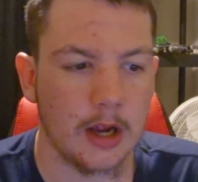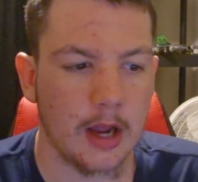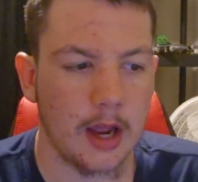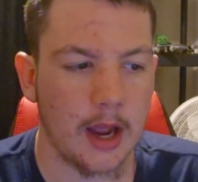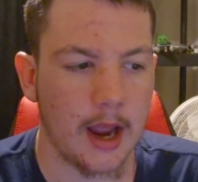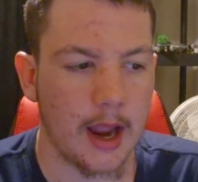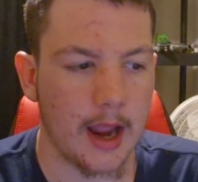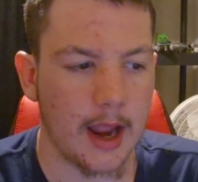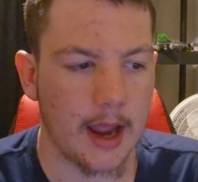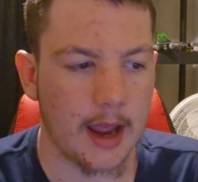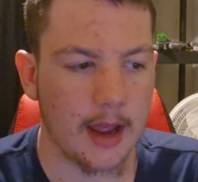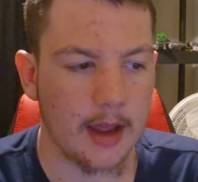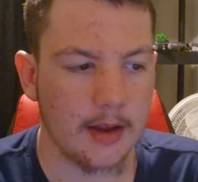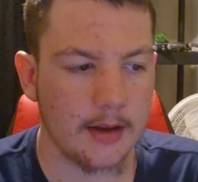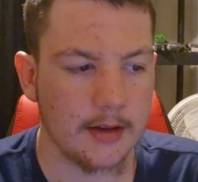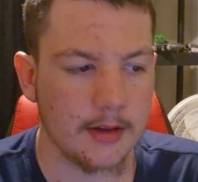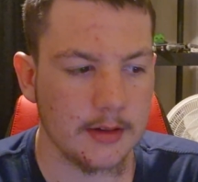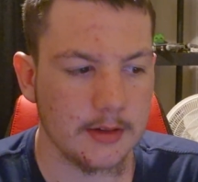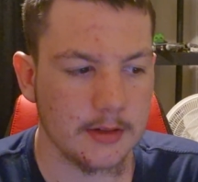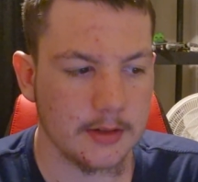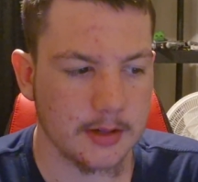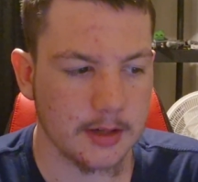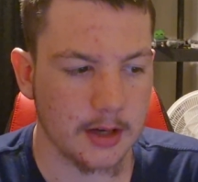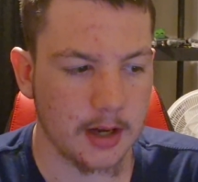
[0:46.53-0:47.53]

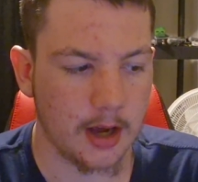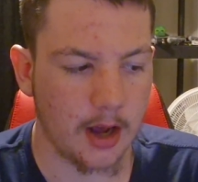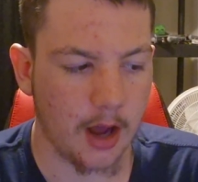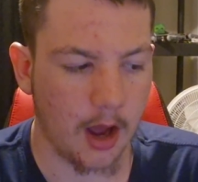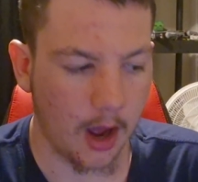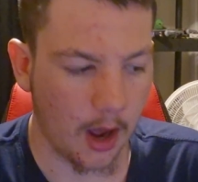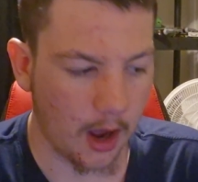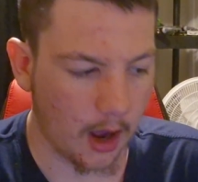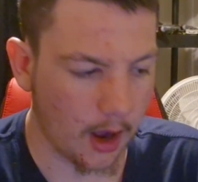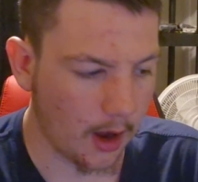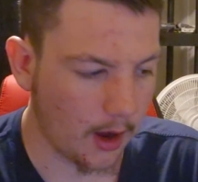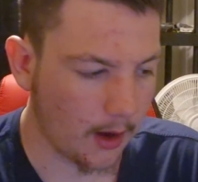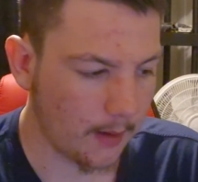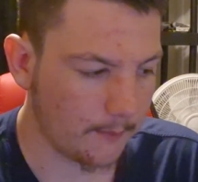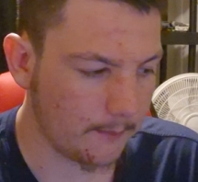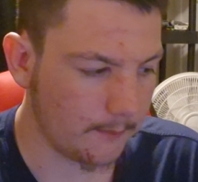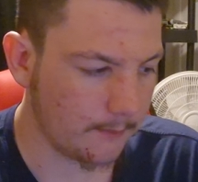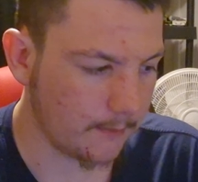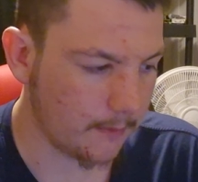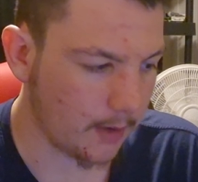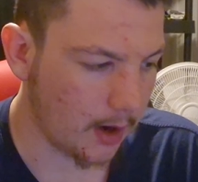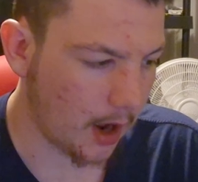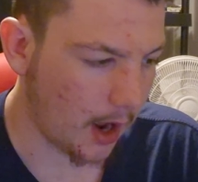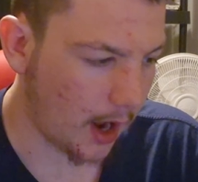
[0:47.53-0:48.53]
and
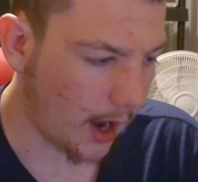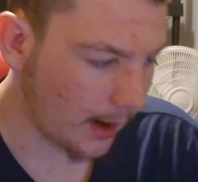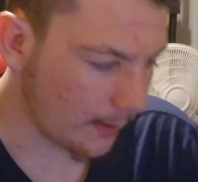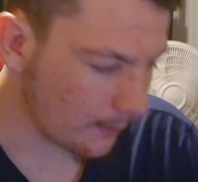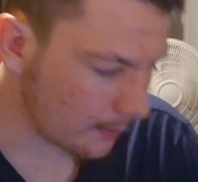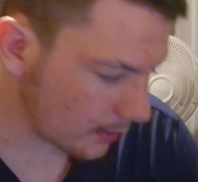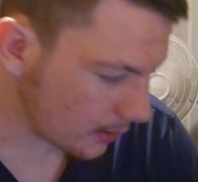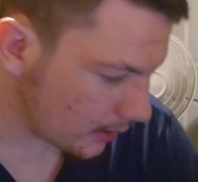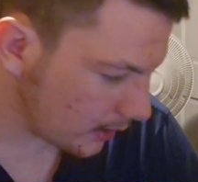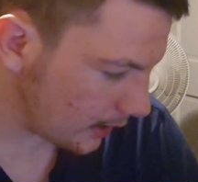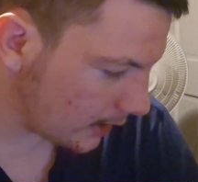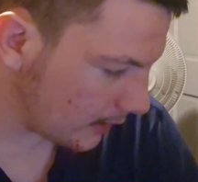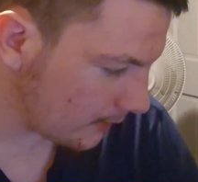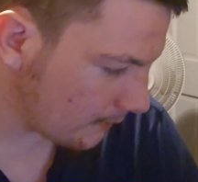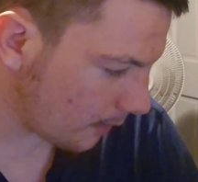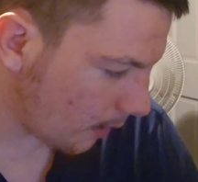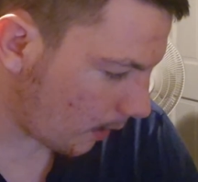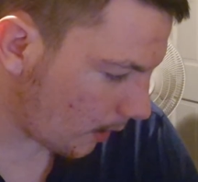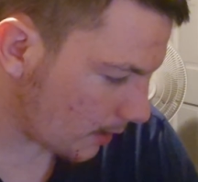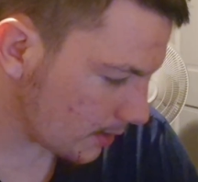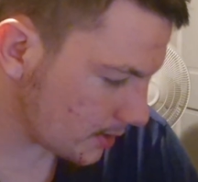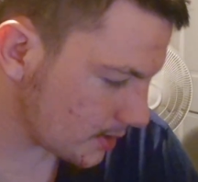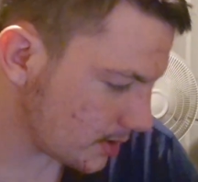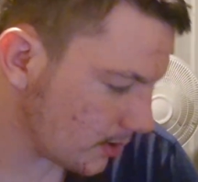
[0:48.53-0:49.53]
I believe
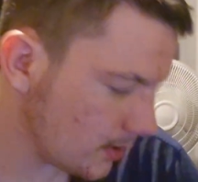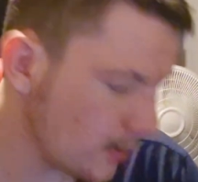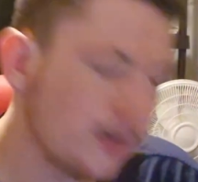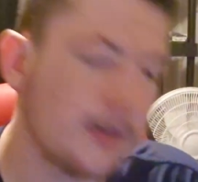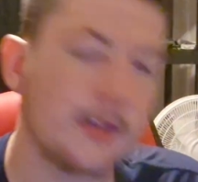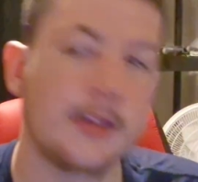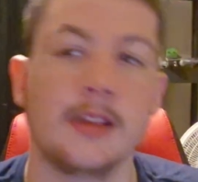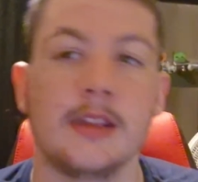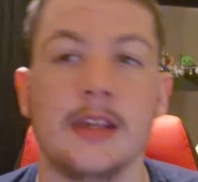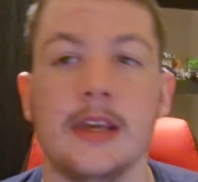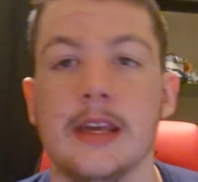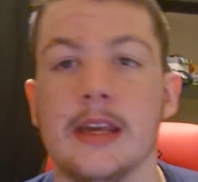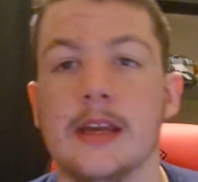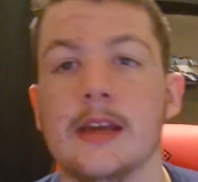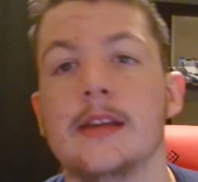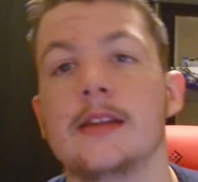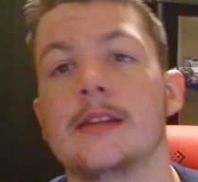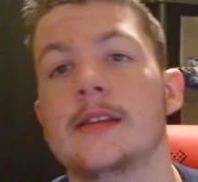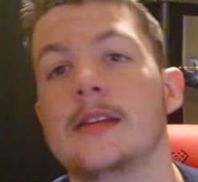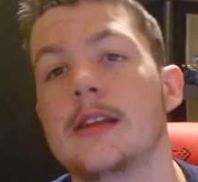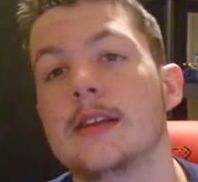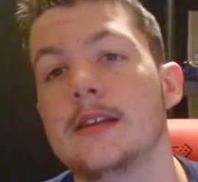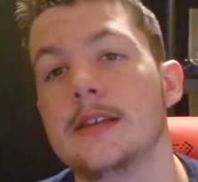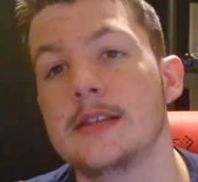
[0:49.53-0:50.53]
also the
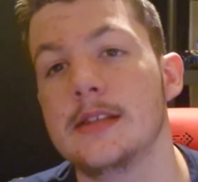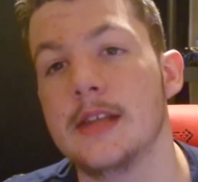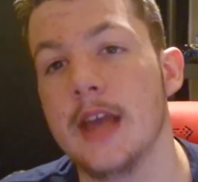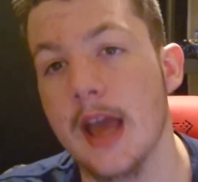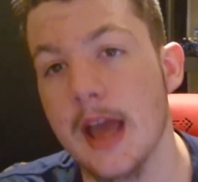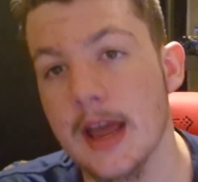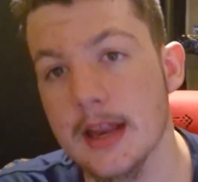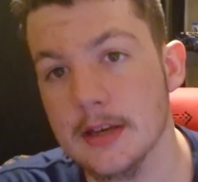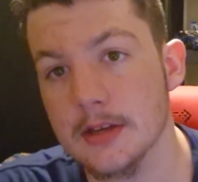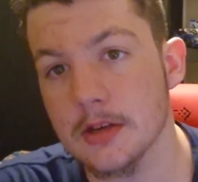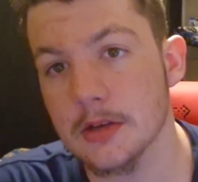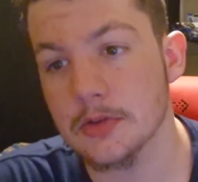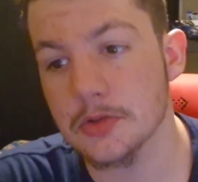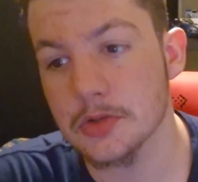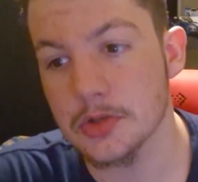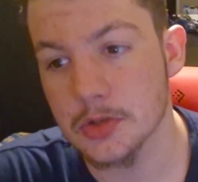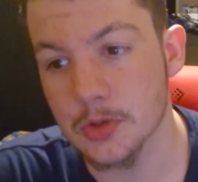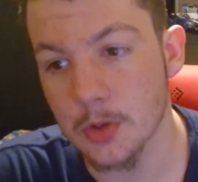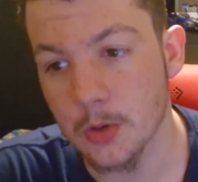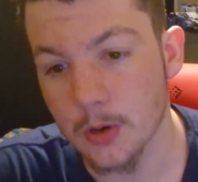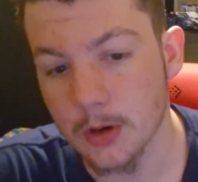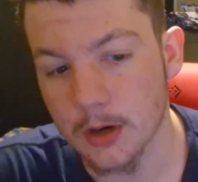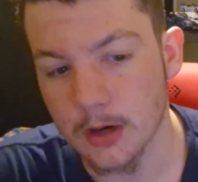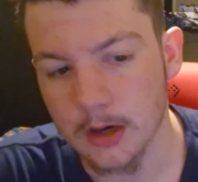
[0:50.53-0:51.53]
Nintendo
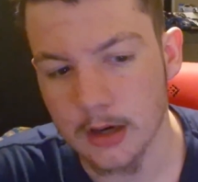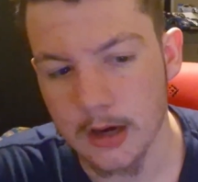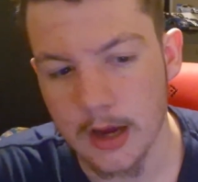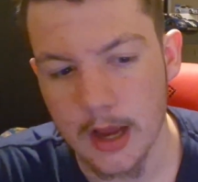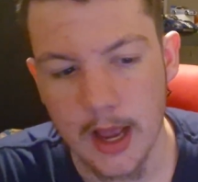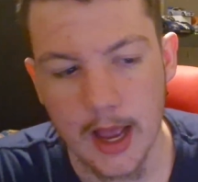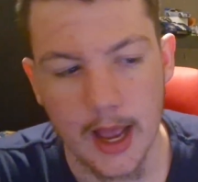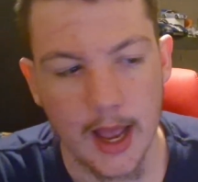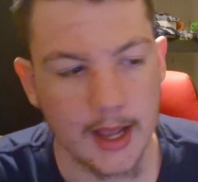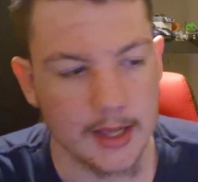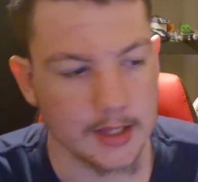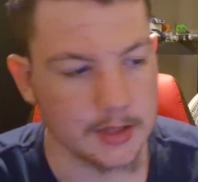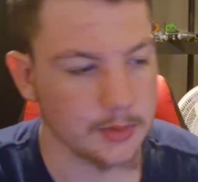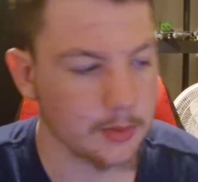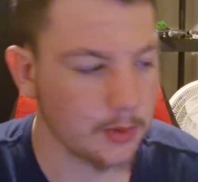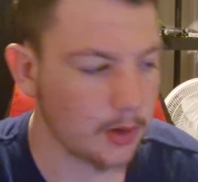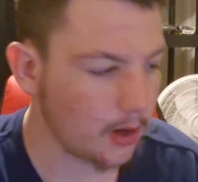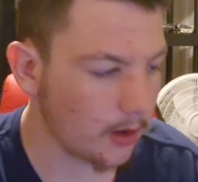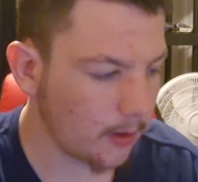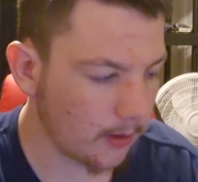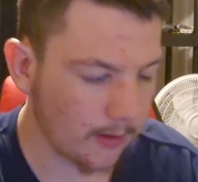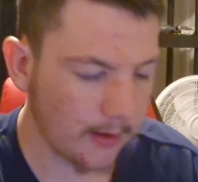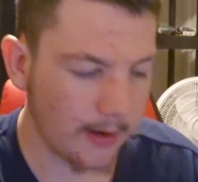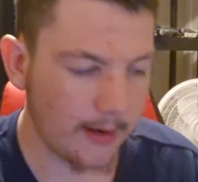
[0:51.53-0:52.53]
store as
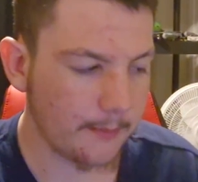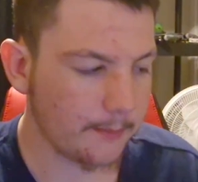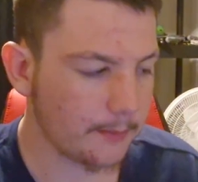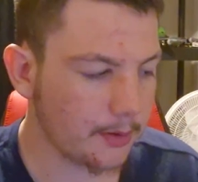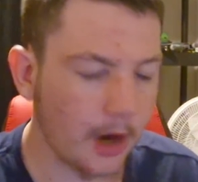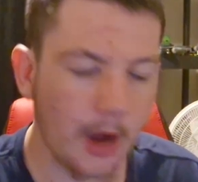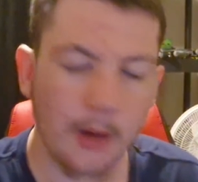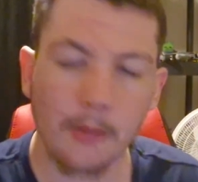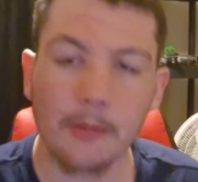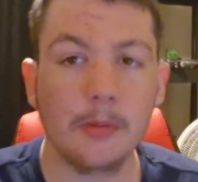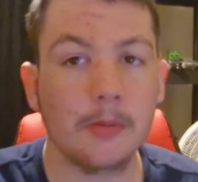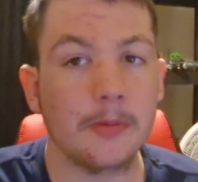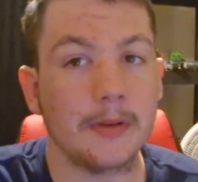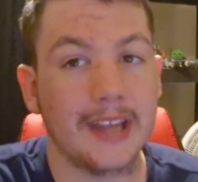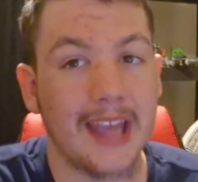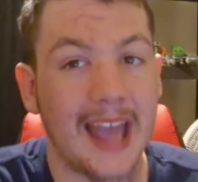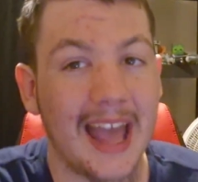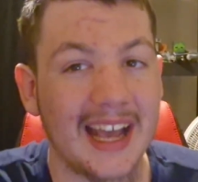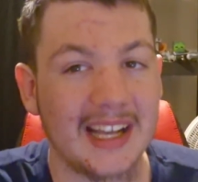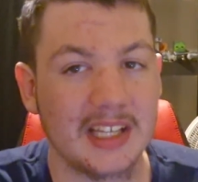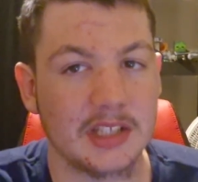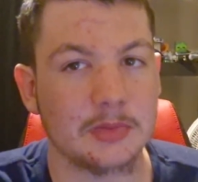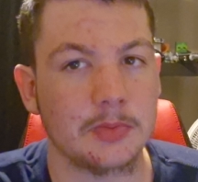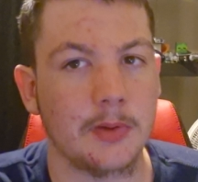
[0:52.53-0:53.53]
well, and probably
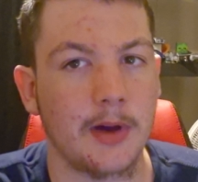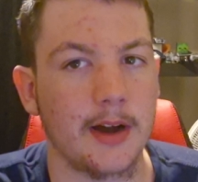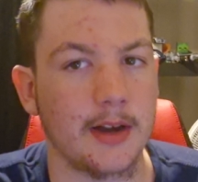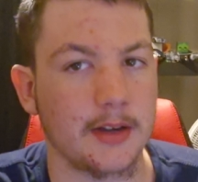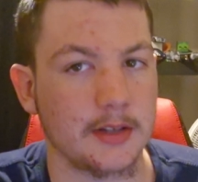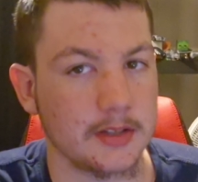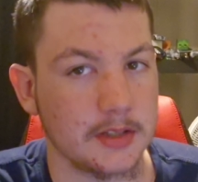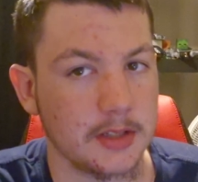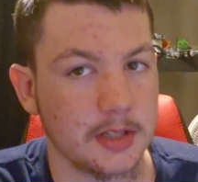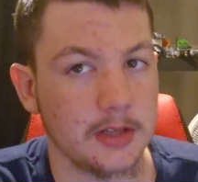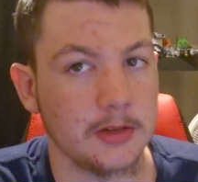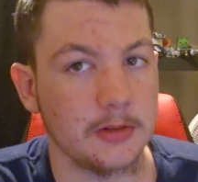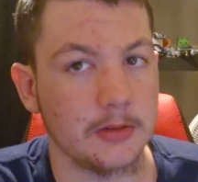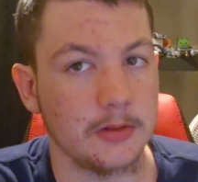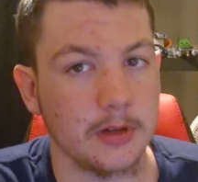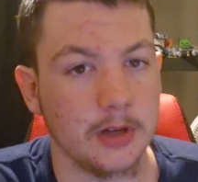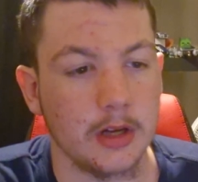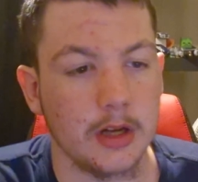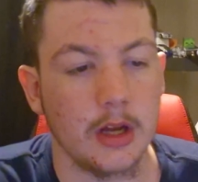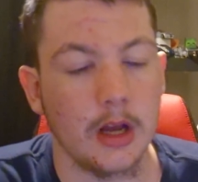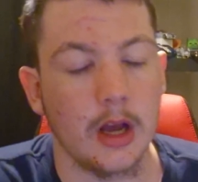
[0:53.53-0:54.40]
Xbox too.